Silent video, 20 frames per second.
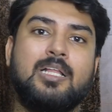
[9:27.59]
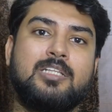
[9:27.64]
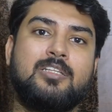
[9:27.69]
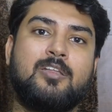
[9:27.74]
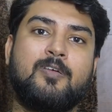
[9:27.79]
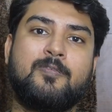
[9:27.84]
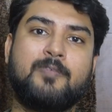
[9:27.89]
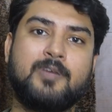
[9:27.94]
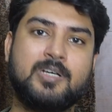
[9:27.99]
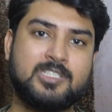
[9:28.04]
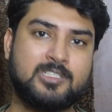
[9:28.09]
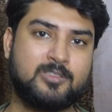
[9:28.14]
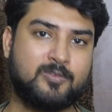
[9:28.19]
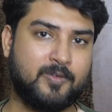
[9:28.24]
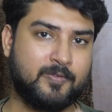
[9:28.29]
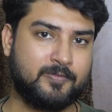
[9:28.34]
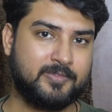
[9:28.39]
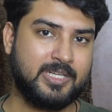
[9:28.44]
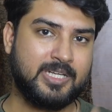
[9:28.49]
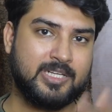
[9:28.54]
The first
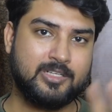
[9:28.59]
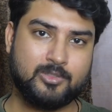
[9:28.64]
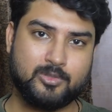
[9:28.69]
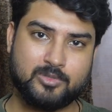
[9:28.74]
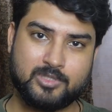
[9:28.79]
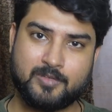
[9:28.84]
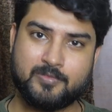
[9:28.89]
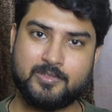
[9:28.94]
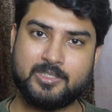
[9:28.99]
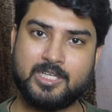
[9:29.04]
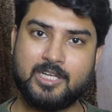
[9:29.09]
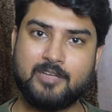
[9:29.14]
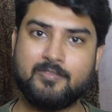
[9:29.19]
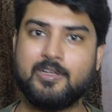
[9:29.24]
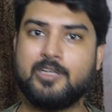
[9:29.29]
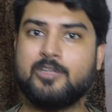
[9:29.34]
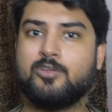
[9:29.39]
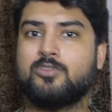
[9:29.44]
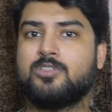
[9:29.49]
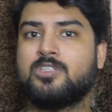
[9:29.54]
15 to 17
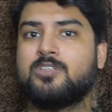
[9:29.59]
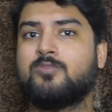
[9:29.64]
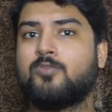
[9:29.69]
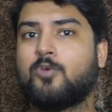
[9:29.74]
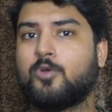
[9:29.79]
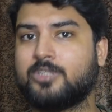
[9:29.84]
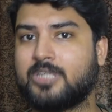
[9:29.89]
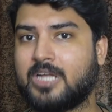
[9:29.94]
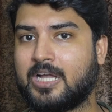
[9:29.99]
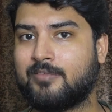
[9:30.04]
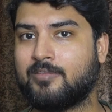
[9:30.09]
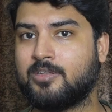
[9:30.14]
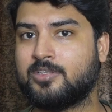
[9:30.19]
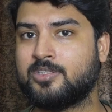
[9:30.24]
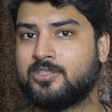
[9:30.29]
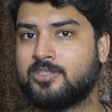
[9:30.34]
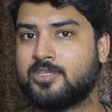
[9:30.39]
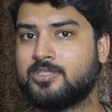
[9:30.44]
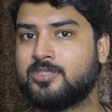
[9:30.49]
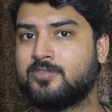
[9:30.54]
videos is what I will
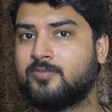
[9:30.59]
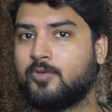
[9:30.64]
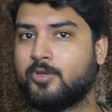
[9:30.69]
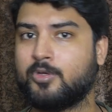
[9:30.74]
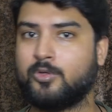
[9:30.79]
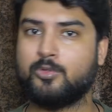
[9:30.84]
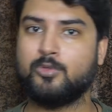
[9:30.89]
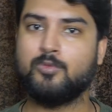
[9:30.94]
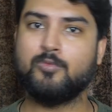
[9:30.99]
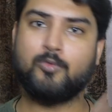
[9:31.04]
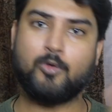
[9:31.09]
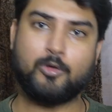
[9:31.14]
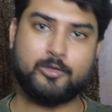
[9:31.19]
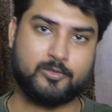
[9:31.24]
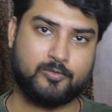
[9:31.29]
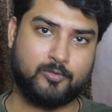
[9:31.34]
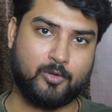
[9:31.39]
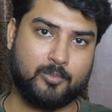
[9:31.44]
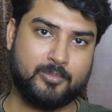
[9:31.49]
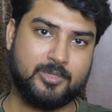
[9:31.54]
suggest for you to
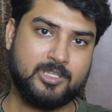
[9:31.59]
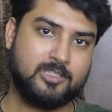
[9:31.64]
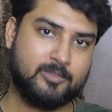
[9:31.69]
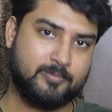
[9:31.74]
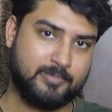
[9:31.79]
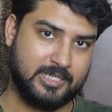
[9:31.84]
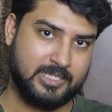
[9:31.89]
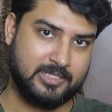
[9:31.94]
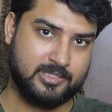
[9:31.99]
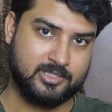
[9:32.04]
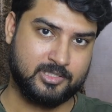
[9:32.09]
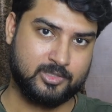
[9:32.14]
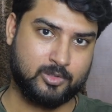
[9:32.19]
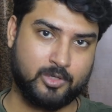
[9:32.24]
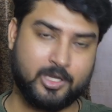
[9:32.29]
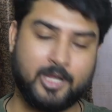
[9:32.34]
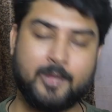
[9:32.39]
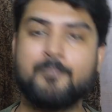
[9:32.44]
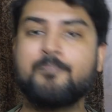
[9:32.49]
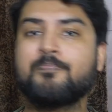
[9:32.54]
watch from his playlist.
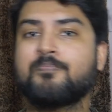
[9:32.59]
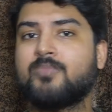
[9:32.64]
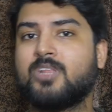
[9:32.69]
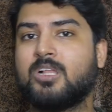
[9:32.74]
Okay.